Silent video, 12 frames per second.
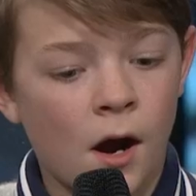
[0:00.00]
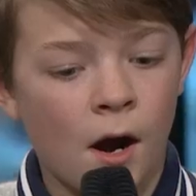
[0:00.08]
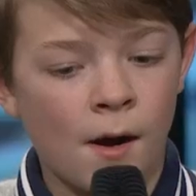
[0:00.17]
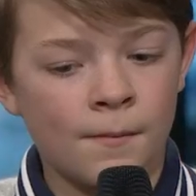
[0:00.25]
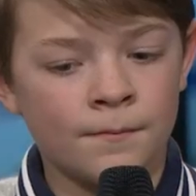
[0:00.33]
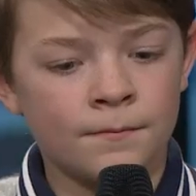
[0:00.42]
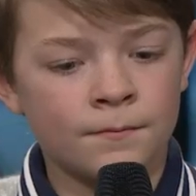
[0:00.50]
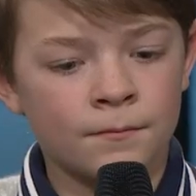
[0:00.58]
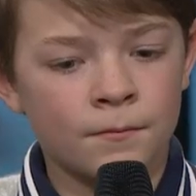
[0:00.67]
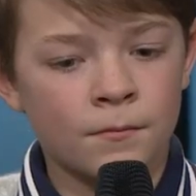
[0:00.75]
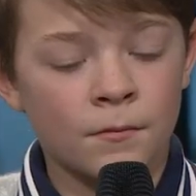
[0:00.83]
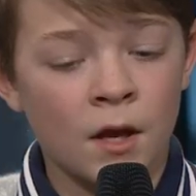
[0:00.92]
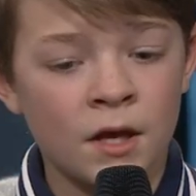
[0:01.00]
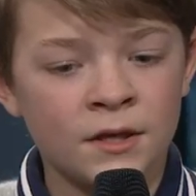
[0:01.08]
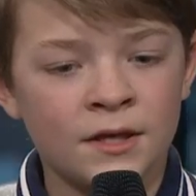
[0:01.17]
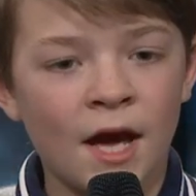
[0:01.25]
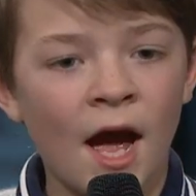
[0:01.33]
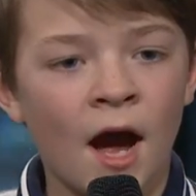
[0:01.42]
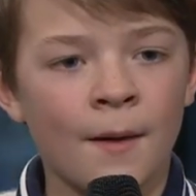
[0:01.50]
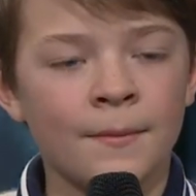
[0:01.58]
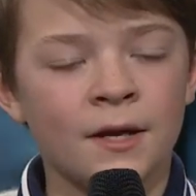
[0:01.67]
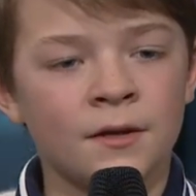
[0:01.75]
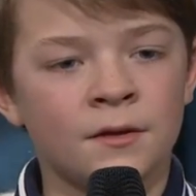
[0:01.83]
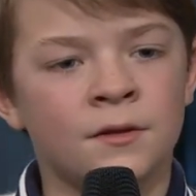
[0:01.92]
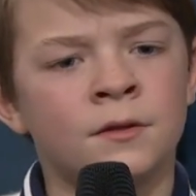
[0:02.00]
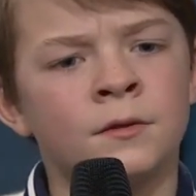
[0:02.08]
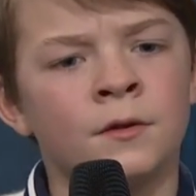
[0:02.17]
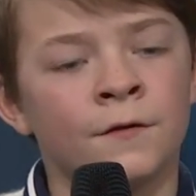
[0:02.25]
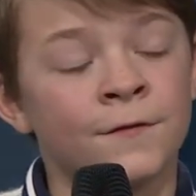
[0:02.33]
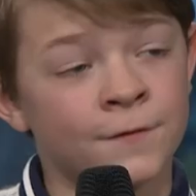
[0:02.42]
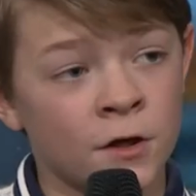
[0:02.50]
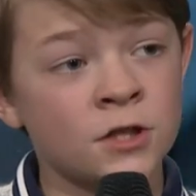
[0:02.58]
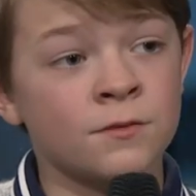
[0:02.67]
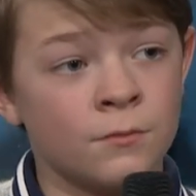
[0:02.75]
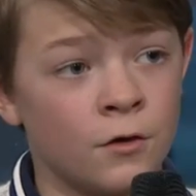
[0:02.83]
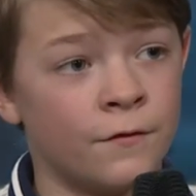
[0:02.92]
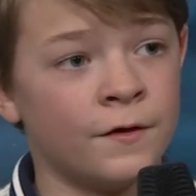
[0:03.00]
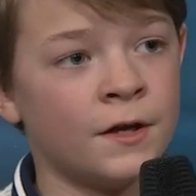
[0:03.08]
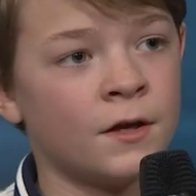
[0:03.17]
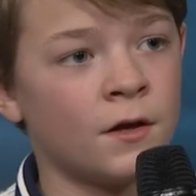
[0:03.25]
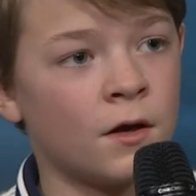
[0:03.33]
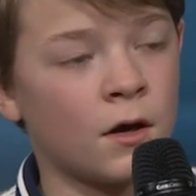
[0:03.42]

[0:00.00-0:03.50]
Um, yeah, I mean the first movie.